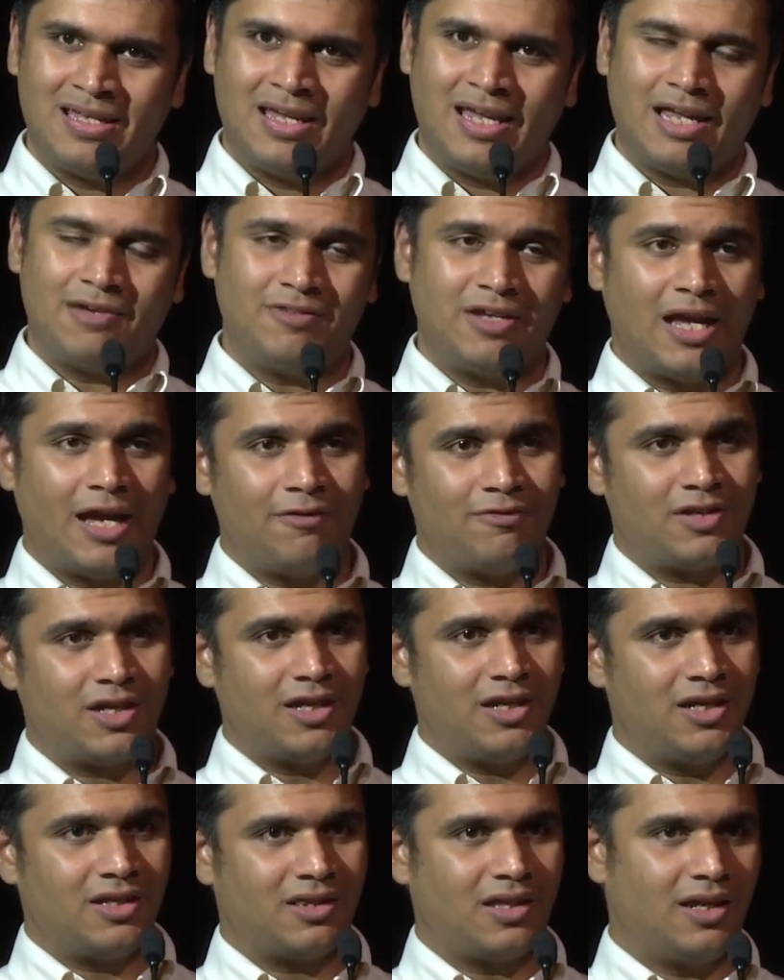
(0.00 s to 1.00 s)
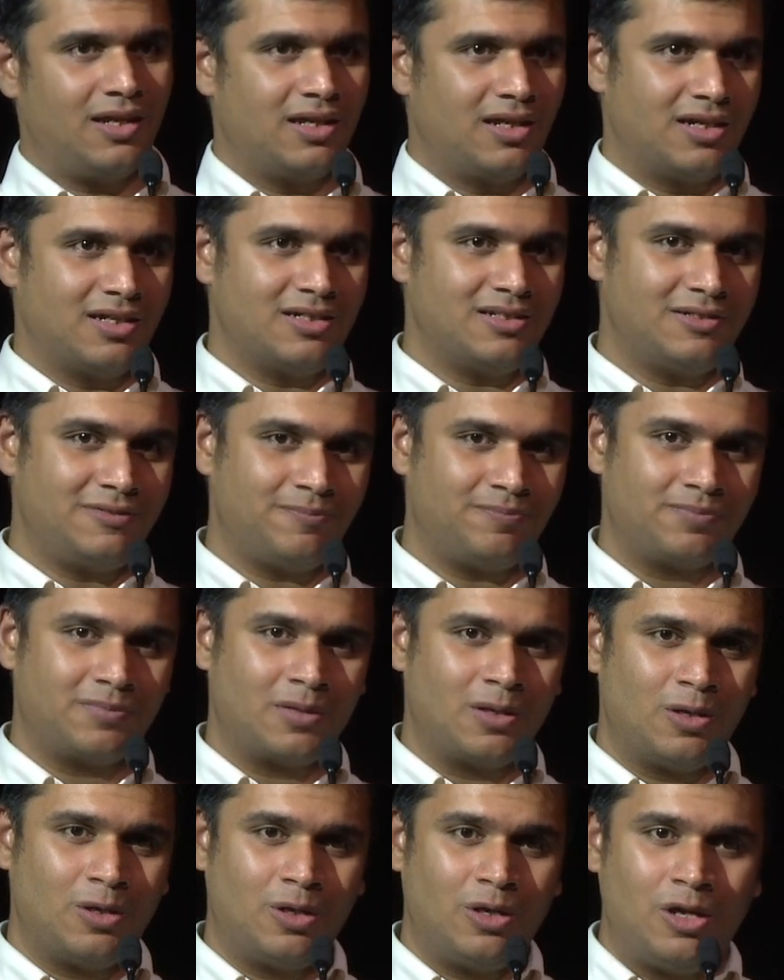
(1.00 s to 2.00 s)
And we have Kirit Tanna,
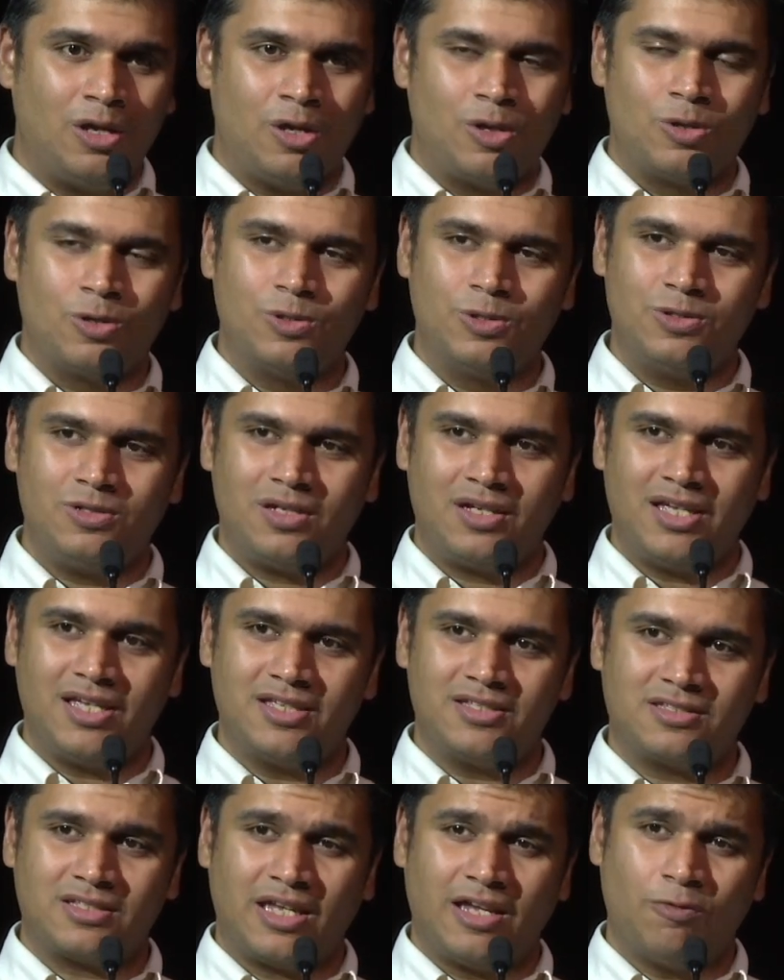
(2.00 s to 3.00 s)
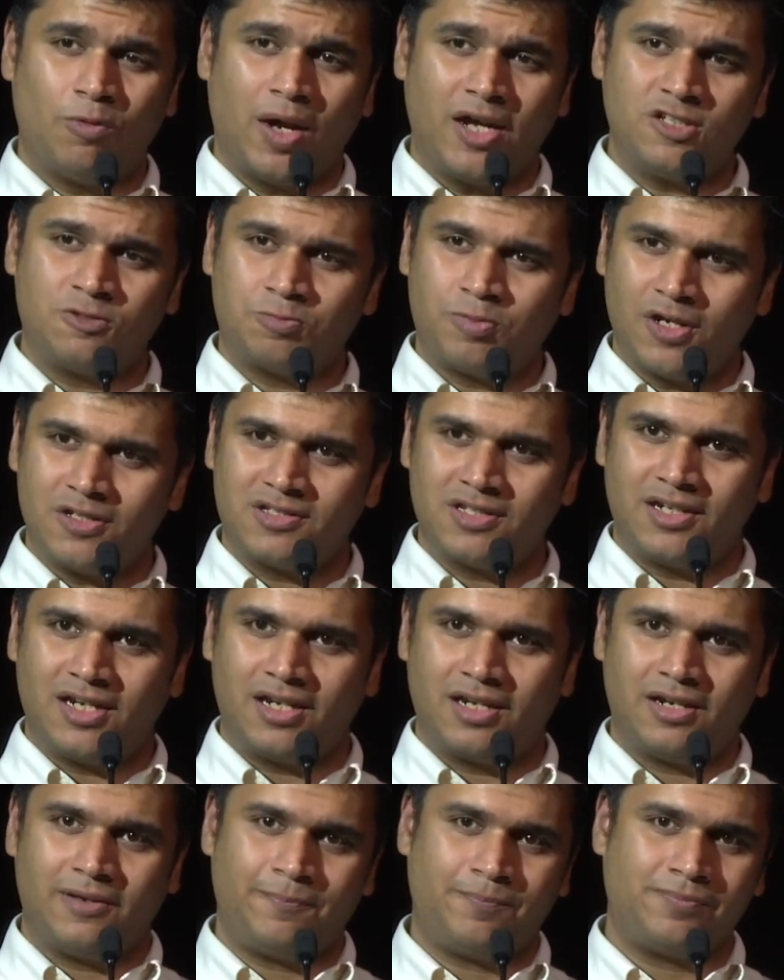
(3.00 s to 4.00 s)
who is a vice
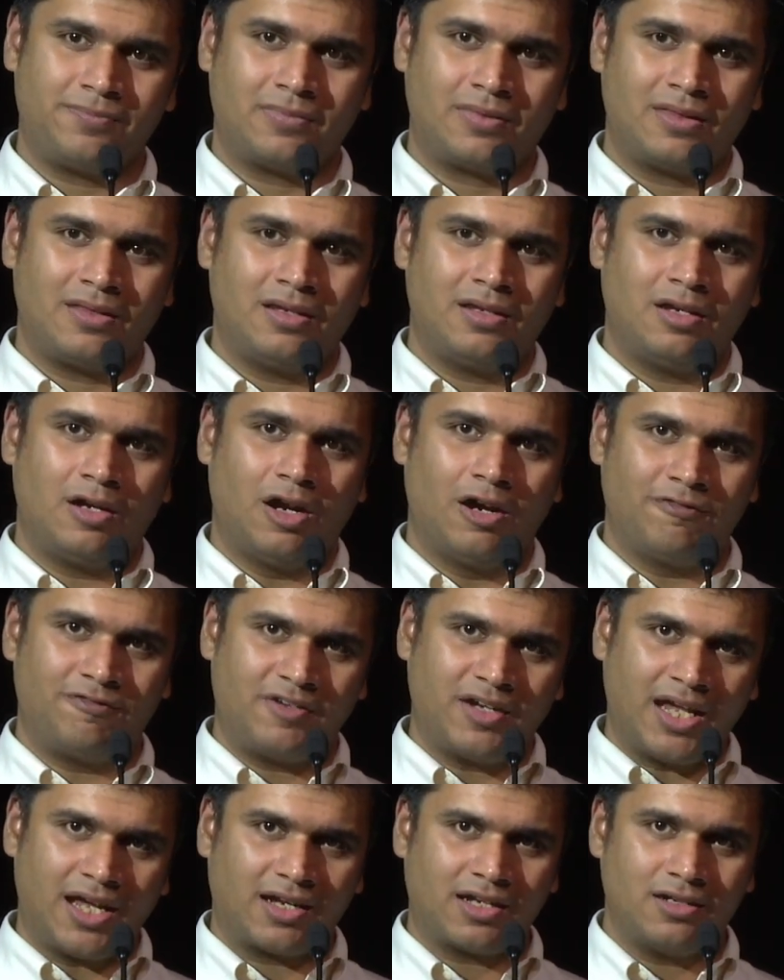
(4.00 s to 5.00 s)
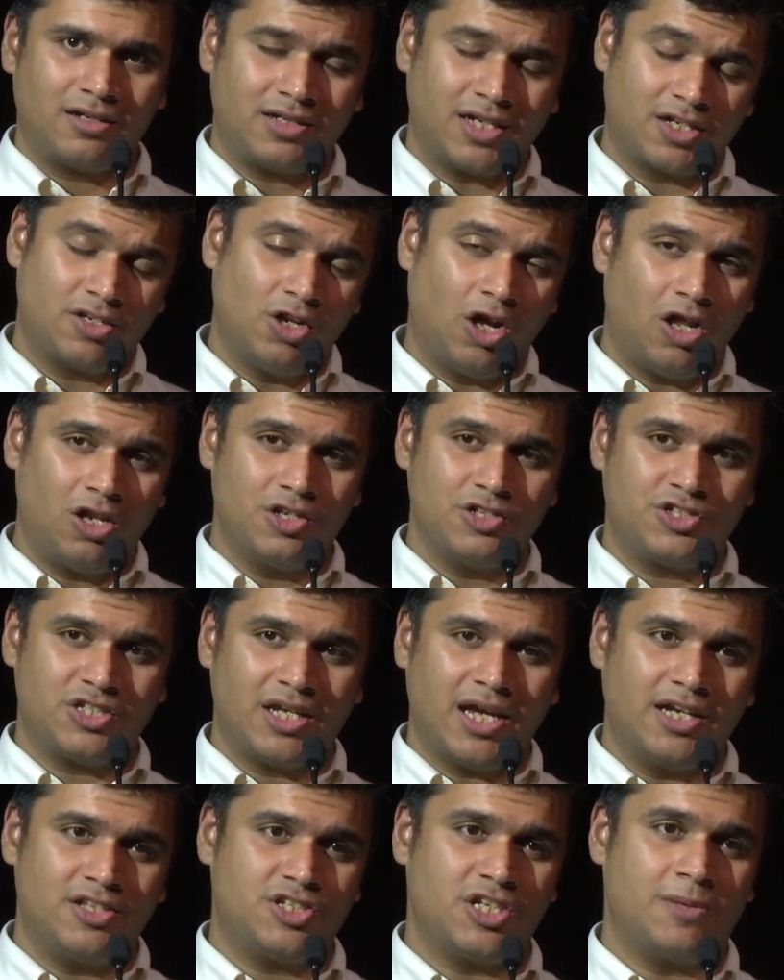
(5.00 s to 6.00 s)
president of technology
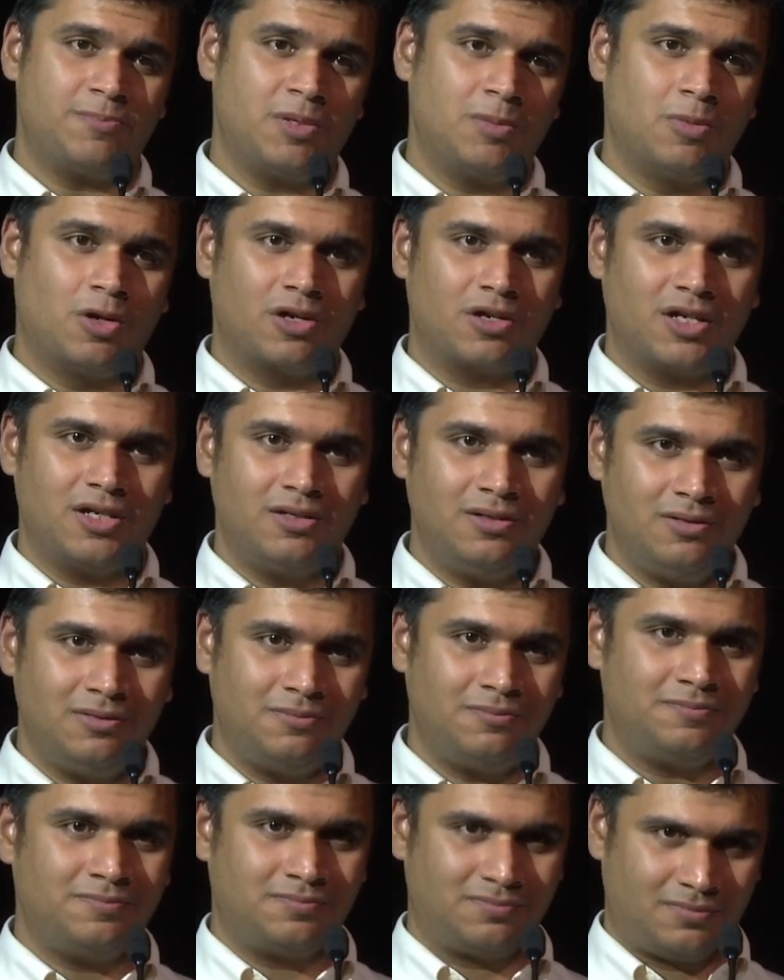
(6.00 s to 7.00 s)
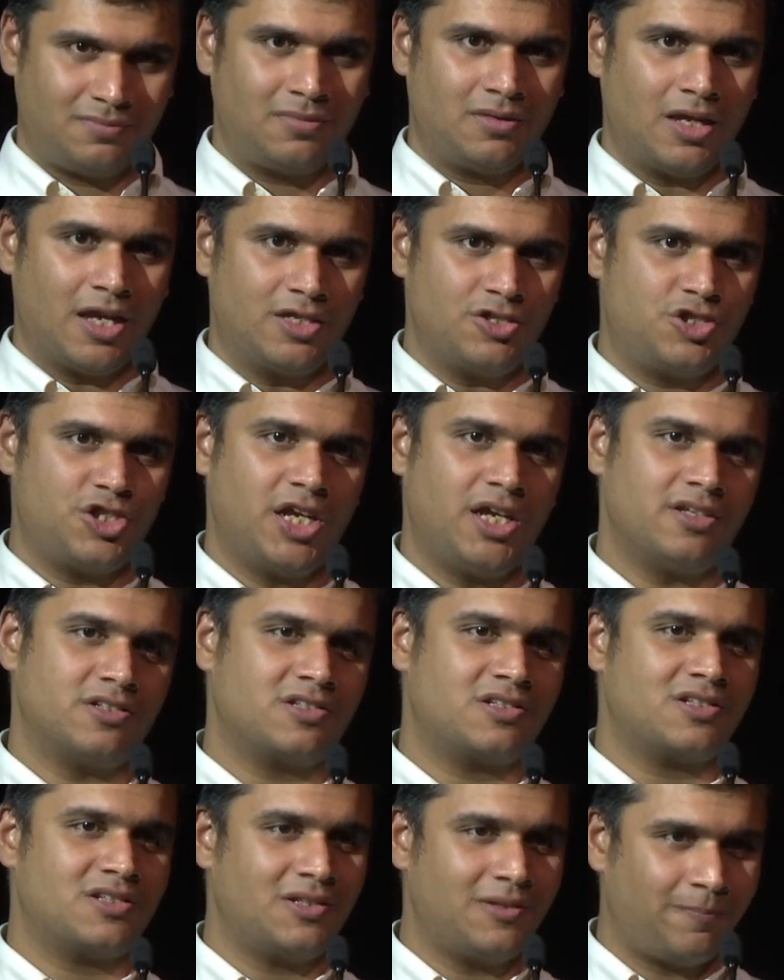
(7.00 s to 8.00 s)
at JP Morgan and
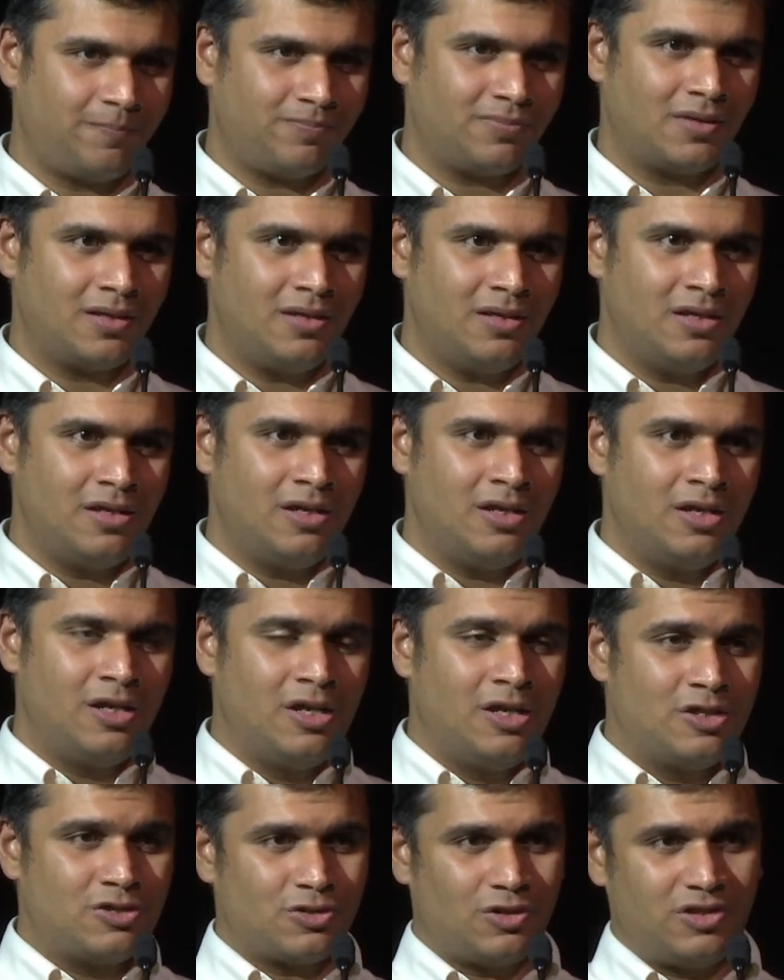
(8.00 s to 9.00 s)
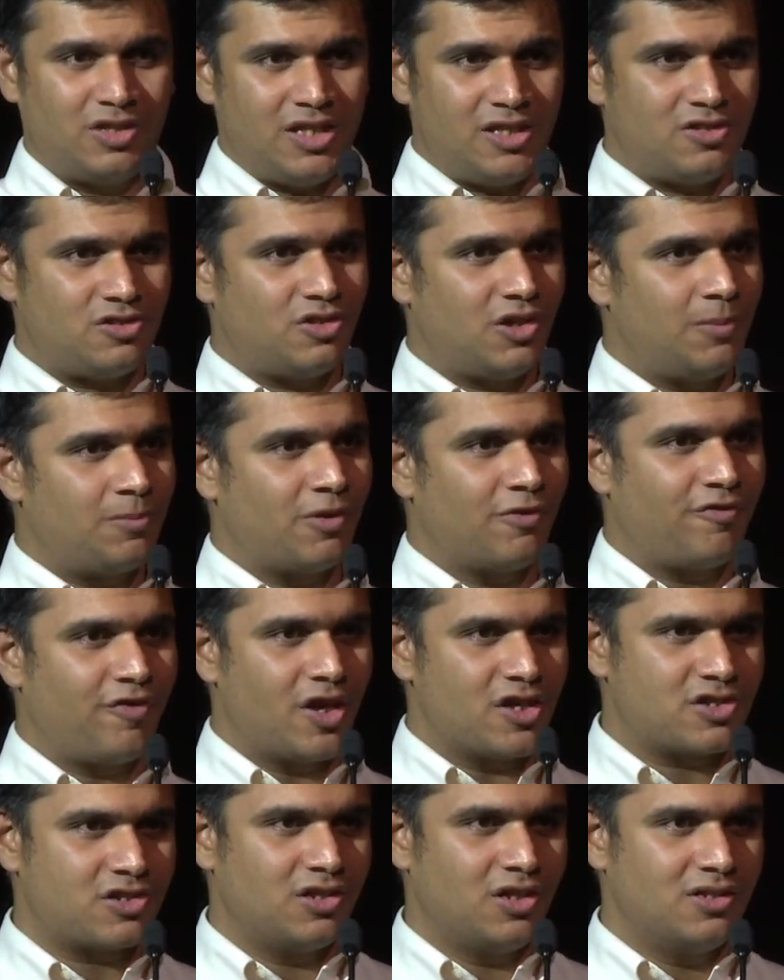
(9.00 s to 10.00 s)
Chase. So these three
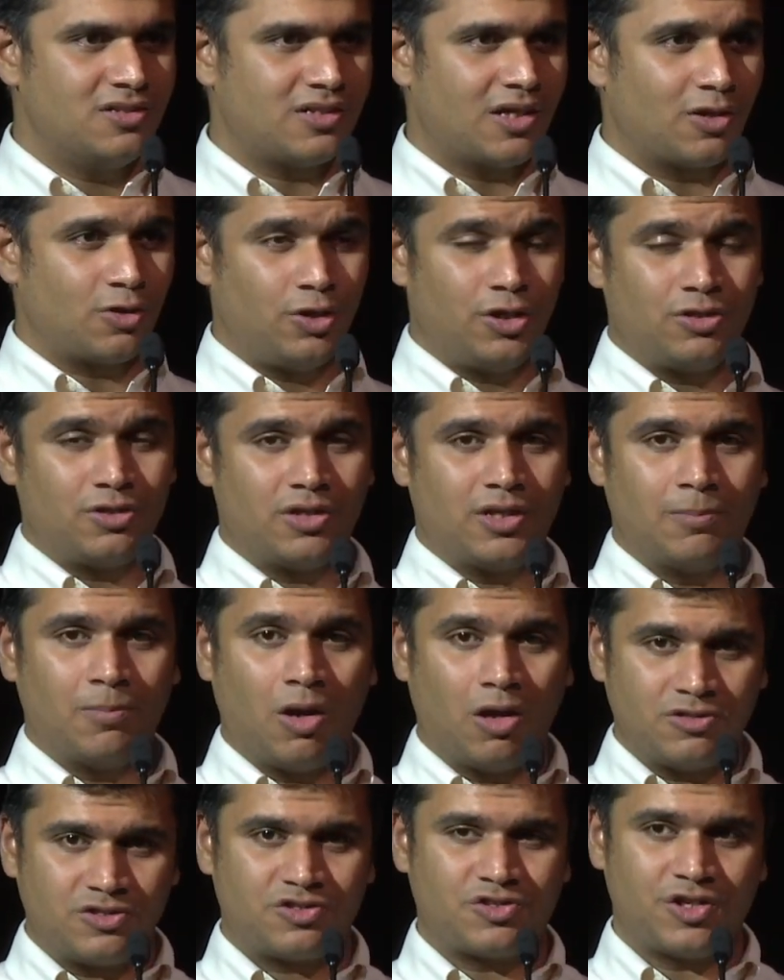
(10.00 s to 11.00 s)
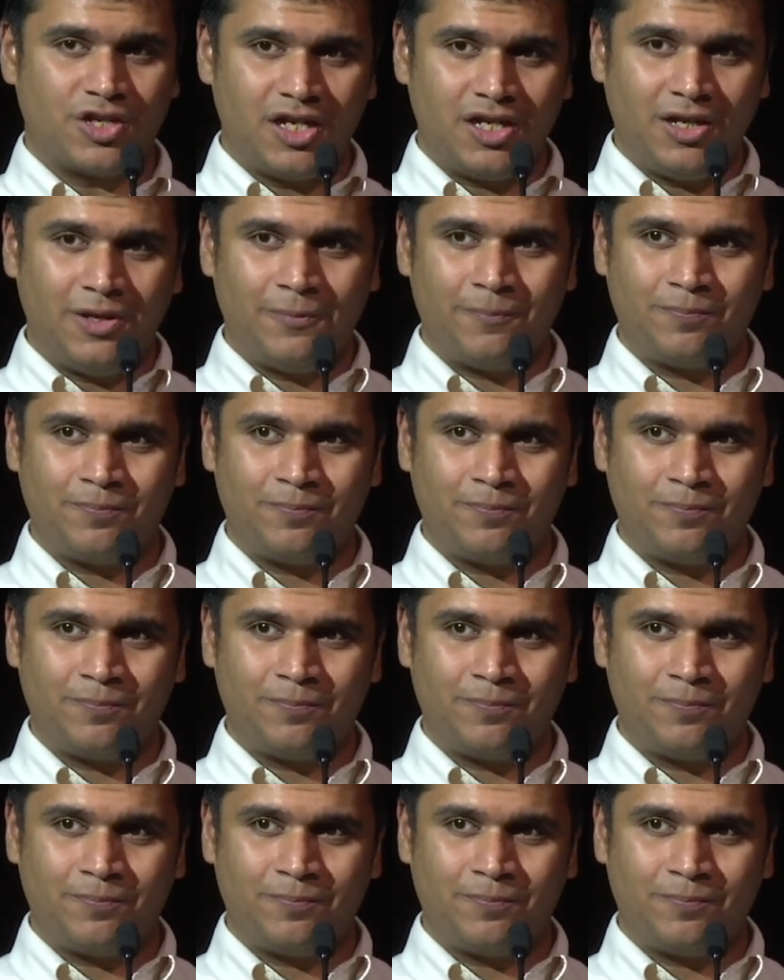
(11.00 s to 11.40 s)
professionals are going to demonstrate